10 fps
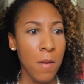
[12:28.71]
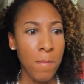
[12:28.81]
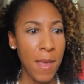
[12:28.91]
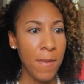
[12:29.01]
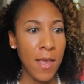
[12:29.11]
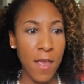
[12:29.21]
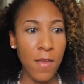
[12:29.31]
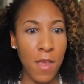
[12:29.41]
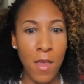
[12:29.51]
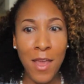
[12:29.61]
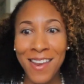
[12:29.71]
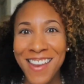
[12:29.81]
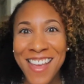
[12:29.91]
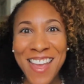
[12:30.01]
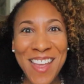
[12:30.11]
Maybe
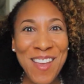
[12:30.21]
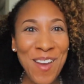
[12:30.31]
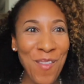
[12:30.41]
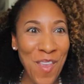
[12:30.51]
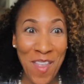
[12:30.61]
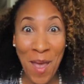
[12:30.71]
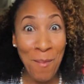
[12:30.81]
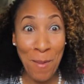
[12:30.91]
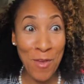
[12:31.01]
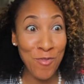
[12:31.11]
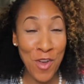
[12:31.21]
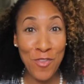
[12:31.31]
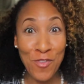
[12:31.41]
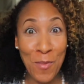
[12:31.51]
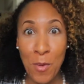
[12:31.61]
and that might be
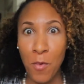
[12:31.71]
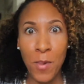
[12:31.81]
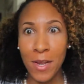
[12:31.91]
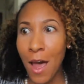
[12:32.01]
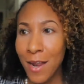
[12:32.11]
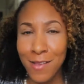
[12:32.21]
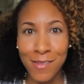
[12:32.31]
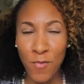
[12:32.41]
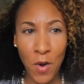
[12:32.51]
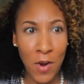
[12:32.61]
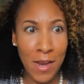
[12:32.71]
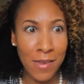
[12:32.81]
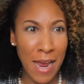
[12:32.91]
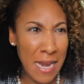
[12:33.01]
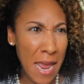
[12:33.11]
strange to some people, but God is very
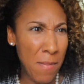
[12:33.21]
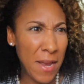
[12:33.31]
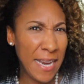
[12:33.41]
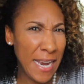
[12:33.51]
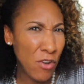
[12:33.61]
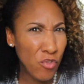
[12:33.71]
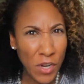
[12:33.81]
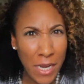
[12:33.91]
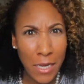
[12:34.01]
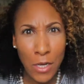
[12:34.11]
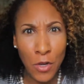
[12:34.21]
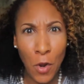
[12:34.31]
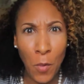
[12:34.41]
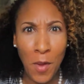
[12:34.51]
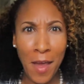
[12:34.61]
dynamic and intricate.
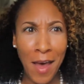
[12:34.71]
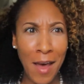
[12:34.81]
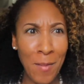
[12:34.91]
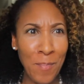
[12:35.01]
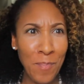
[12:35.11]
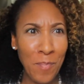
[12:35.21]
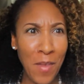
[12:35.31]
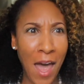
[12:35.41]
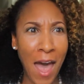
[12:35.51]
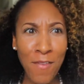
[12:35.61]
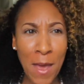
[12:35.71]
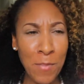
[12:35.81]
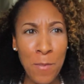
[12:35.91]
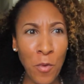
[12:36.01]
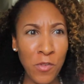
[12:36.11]
I've had
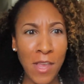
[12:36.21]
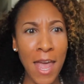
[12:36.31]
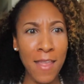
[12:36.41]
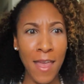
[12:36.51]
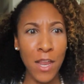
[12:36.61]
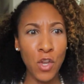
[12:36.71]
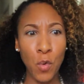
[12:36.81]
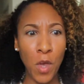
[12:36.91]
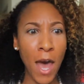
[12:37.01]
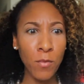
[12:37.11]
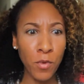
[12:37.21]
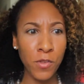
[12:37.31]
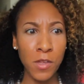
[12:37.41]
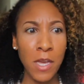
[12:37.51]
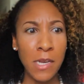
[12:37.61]
people say that, God
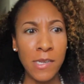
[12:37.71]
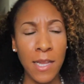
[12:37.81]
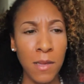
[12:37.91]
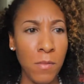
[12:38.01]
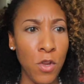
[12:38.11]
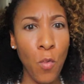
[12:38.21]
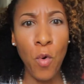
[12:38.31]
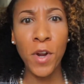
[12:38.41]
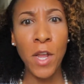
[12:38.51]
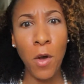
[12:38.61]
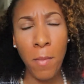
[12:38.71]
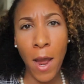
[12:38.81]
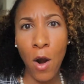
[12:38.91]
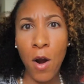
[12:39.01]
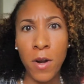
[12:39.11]
was working on
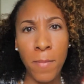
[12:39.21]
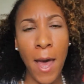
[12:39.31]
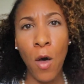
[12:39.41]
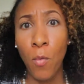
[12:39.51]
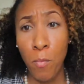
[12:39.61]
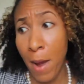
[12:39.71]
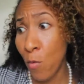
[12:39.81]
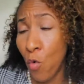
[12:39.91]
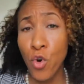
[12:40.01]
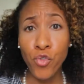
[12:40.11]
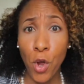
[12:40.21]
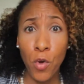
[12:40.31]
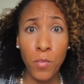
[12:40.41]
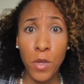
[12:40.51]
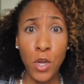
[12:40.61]
my heart about my
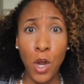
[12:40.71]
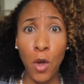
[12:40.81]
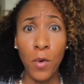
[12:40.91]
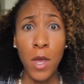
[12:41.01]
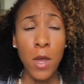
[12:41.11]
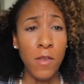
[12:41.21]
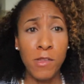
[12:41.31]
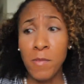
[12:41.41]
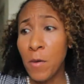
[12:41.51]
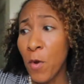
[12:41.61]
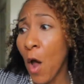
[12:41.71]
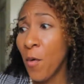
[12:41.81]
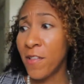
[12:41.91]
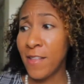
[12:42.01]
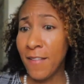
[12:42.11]
wardrobe. We
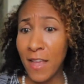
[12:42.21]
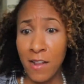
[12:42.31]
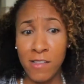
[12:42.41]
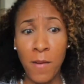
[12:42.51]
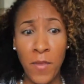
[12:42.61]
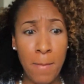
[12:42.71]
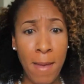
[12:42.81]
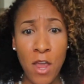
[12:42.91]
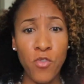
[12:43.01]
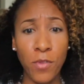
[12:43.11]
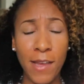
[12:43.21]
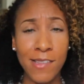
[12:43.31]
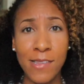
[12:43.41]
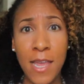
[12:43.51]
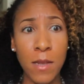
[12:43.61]
always think that it's something major like
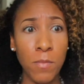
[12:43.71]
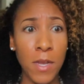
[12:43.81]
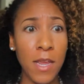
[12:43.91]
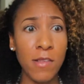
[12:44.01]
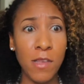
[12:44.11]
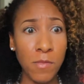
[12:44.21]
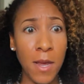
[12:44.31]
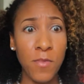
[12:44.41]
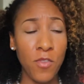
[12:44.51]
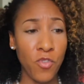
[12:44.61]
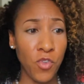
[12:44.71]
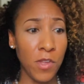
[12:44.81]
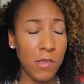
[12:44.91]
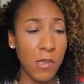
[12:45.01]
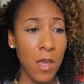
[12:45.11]
sin, but sometimes it's
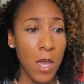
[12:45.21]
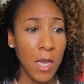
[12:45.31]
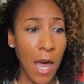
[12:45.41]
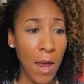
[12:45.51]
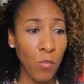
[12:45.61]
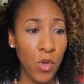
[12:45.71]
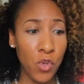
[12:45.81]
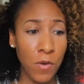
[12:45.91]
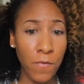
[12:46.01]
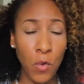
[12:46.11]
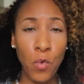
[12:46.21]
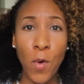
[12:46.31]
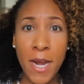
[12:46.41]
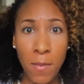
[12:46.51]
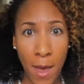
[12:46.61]
just God wants you to feel
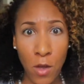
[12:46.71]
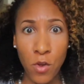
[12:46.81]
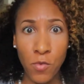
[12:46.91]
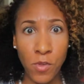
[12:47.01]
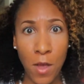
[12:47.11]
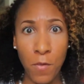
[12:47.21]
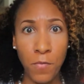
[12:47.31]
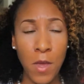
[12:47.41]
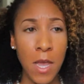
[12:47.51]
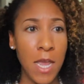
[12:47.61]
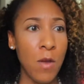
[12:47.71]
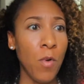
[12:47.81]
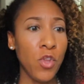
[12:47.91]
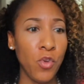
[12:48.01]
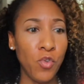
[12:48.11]
great about yourself. He
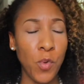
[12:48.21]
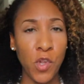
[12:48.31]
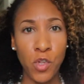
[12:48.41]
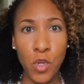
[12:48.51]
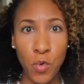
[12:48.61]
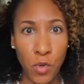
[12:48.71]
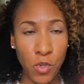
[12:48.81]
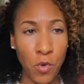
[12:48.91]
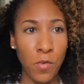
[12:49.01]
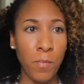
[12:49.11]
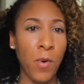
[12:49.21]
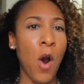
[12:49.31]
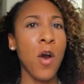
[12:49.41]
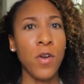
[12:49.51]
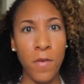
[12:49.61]
wants you to exude a certain
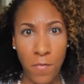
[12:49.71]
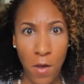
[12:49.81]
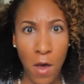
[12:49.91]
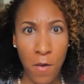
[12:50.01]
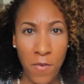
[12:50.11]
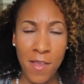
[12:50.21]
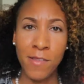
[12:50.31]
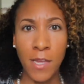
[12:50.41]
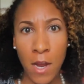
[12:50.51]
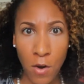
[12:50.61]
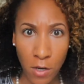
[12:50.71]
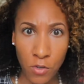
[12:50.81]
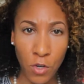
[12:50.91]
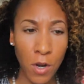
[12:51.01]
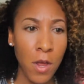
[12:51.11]
part of his
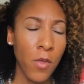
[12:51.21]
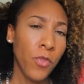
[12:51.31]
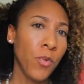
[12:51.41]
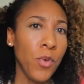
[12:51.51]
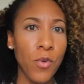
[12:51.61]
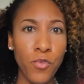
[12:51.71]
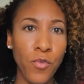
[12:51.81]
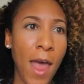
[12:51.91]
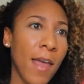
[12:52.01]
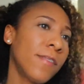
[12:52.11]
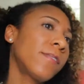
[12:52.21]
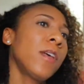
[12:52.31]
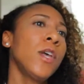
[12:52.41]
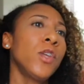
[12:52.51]
character through your dress.